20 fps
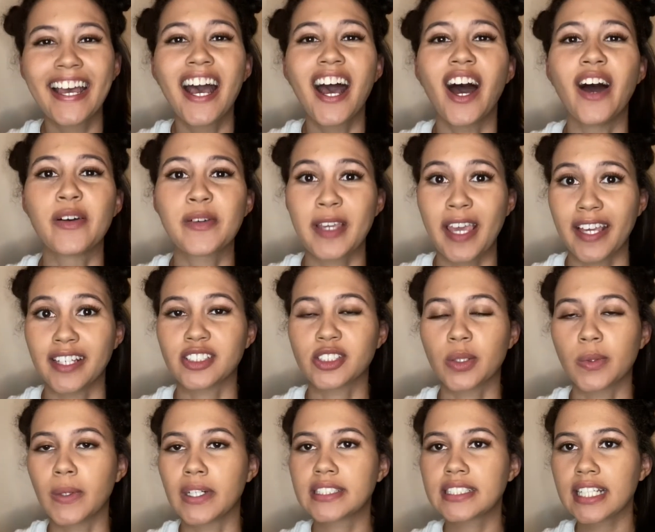Okay,
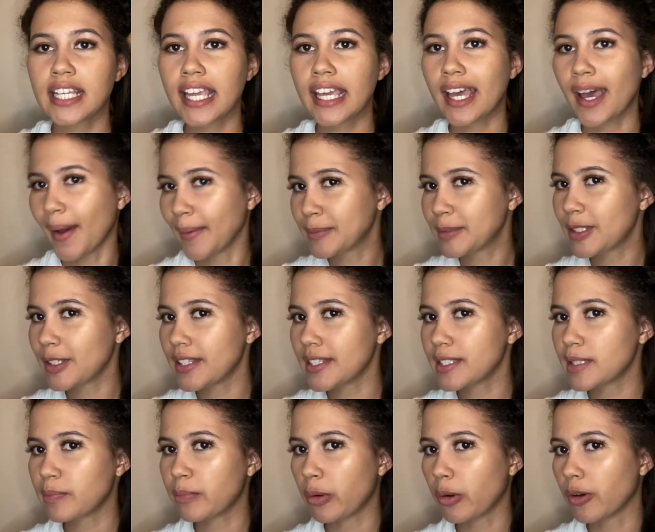so once I get up to
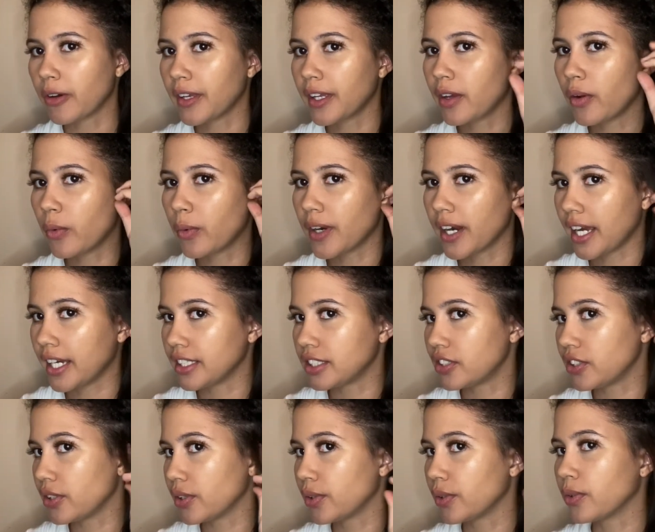this point where I
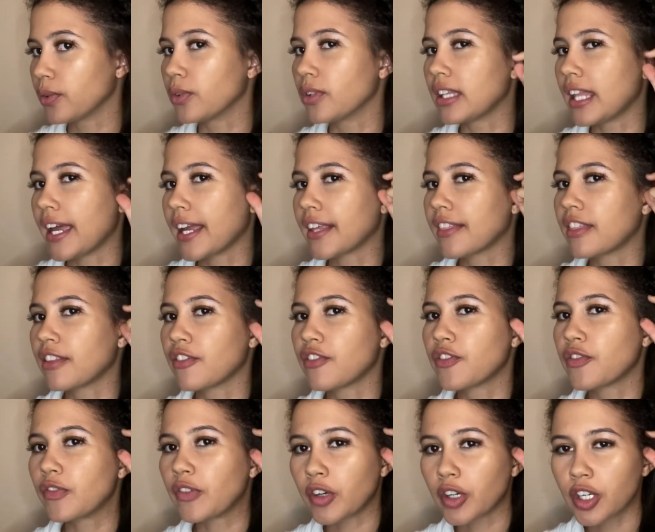do like the
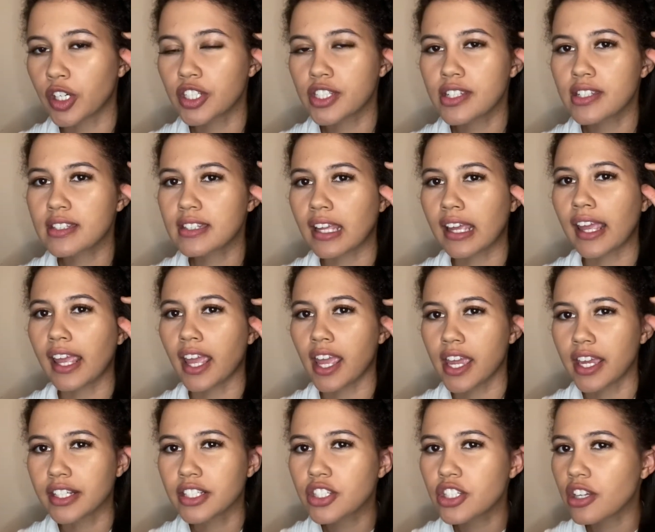first
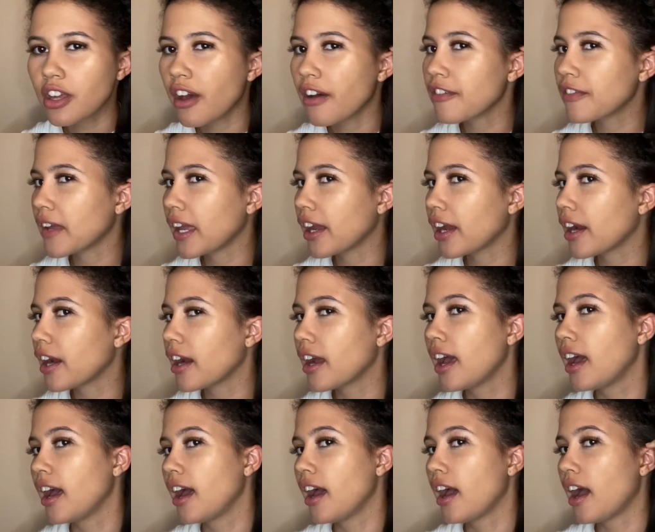inch of hair
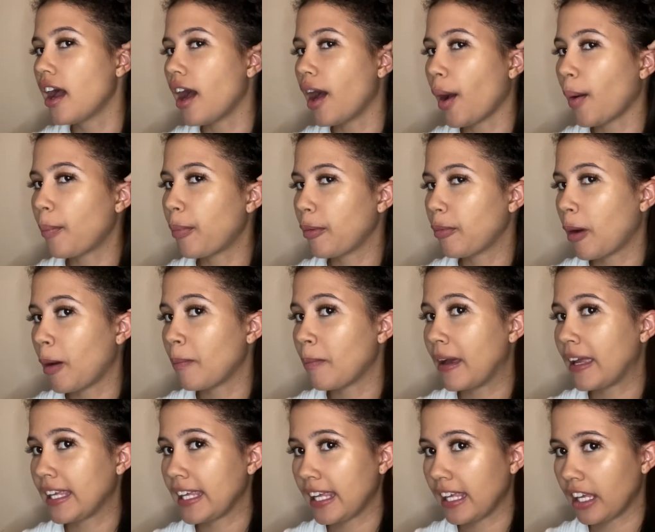up above
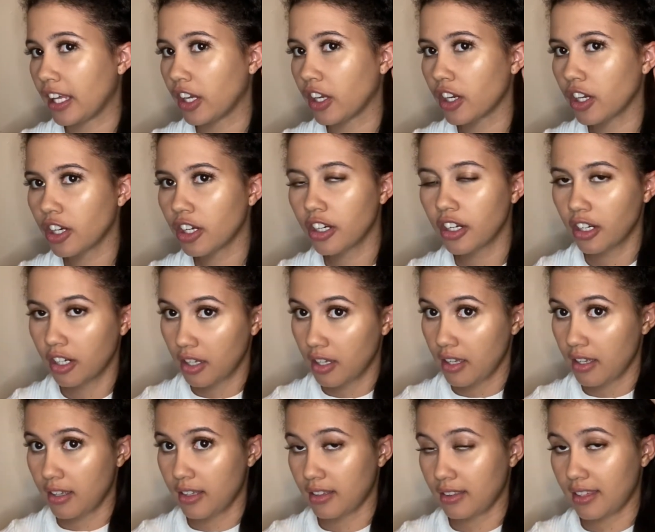my ear,
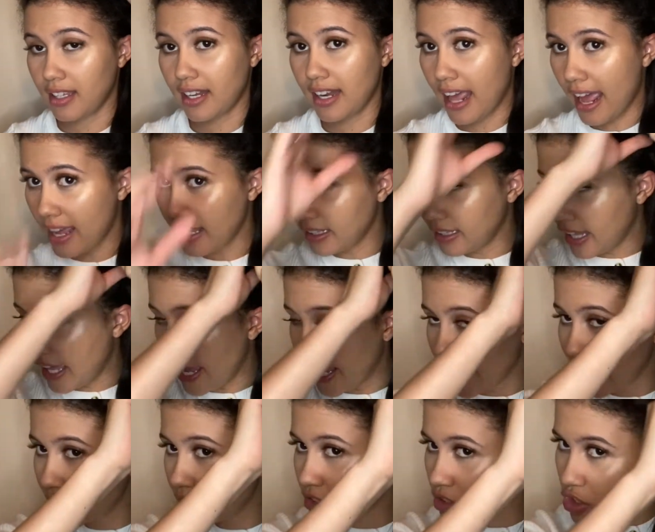then I
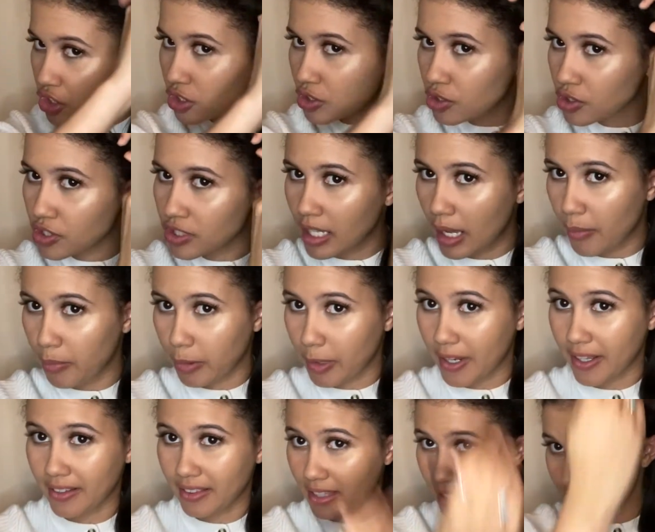like to
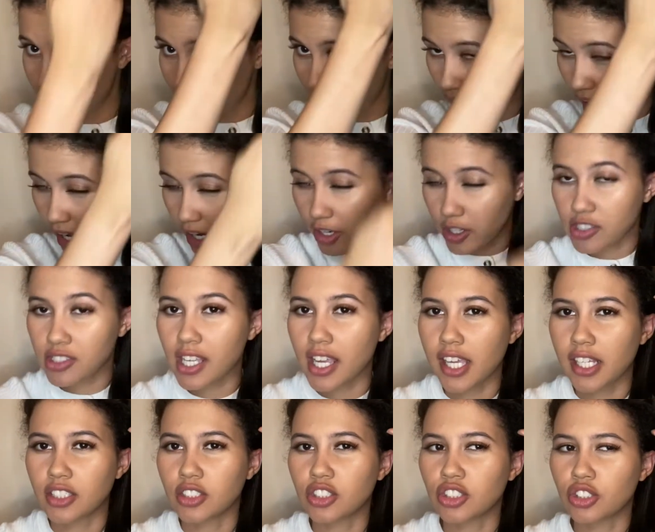separate this hairs
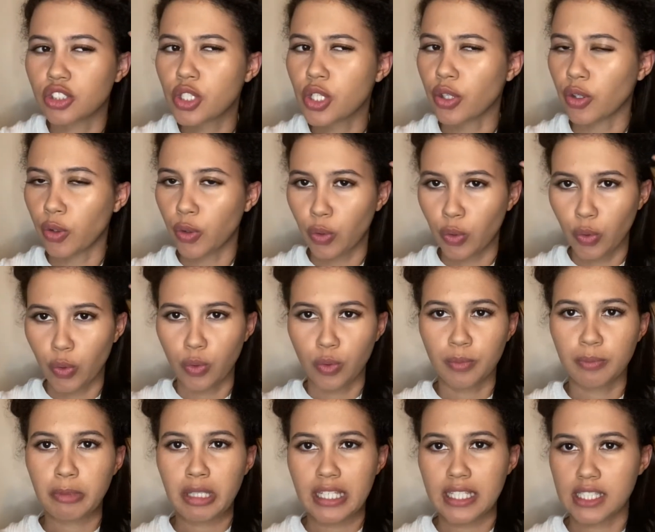in two
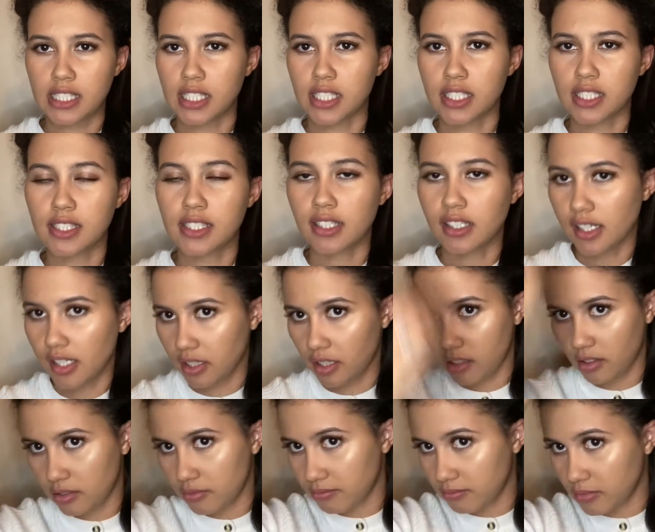pieces,
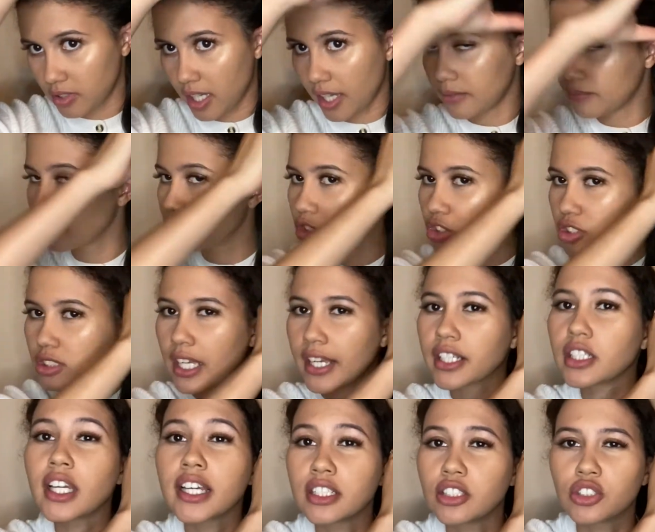just
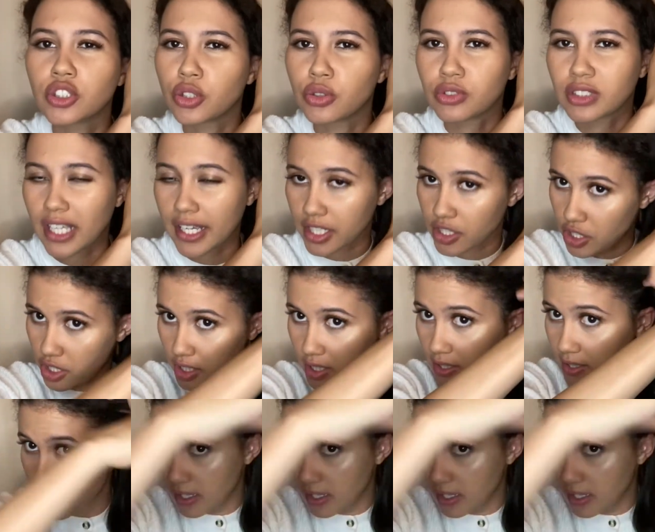like in two sections.